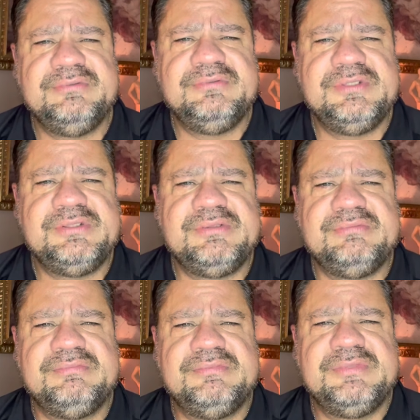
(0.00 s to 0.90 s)
Just
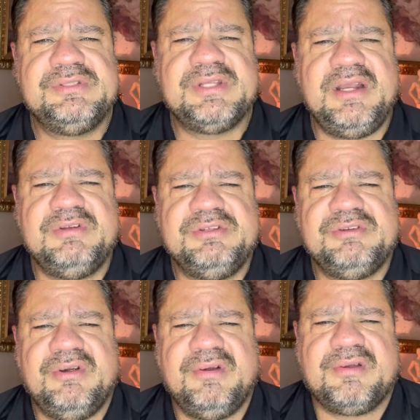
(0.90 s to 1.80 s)
kind of a
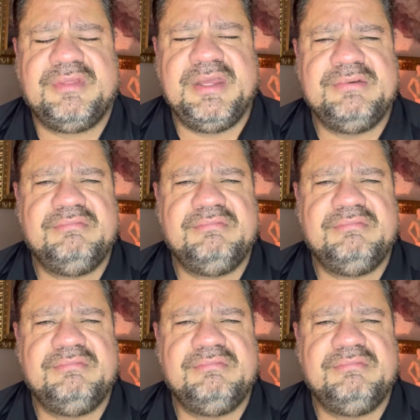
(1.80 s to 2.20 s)
jerk that